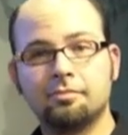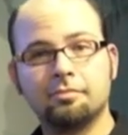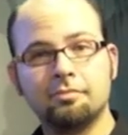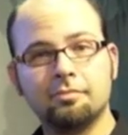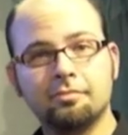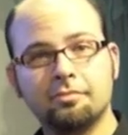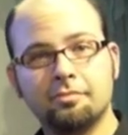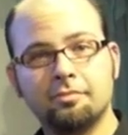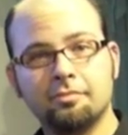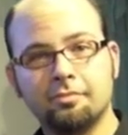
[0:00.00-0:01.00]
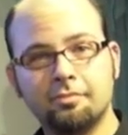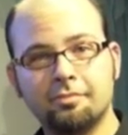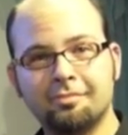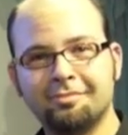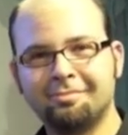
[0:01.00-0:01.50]

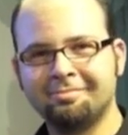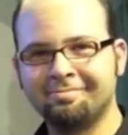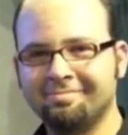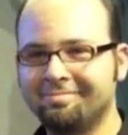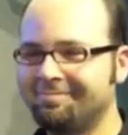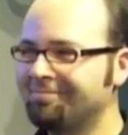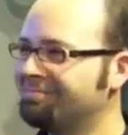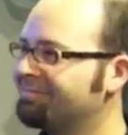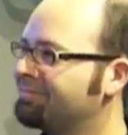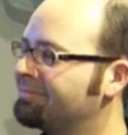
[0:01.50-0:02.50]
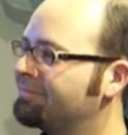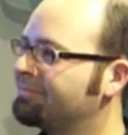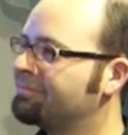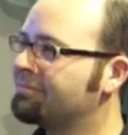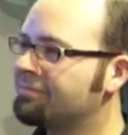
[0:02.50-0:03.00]

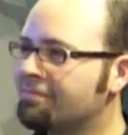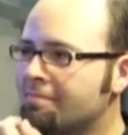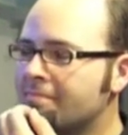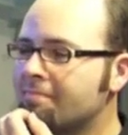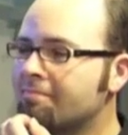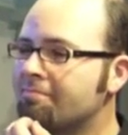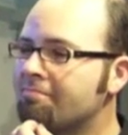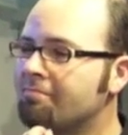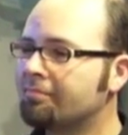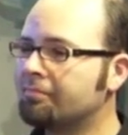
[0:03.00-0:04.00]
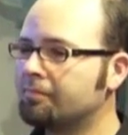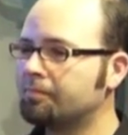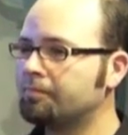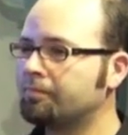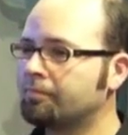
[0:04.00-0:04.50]

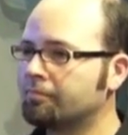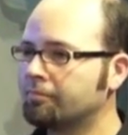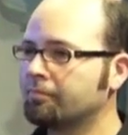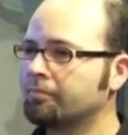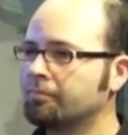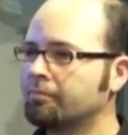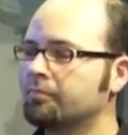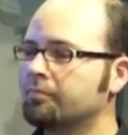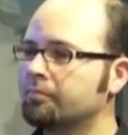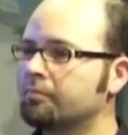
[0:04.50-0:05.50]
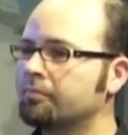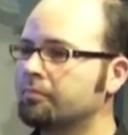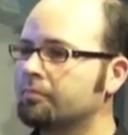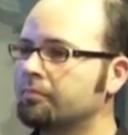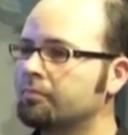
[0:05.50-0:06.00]

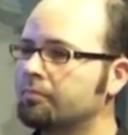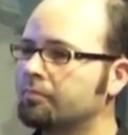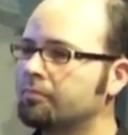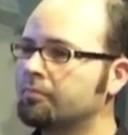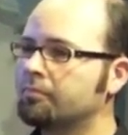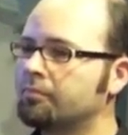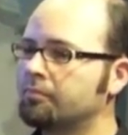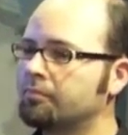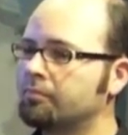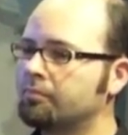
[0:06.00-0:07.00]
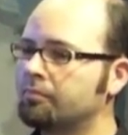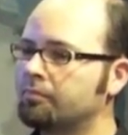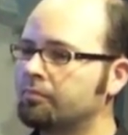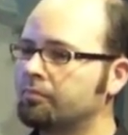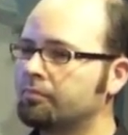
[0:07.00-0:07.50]

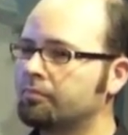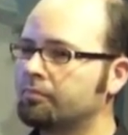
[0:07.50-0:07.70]
No words are spoken by the person on screen.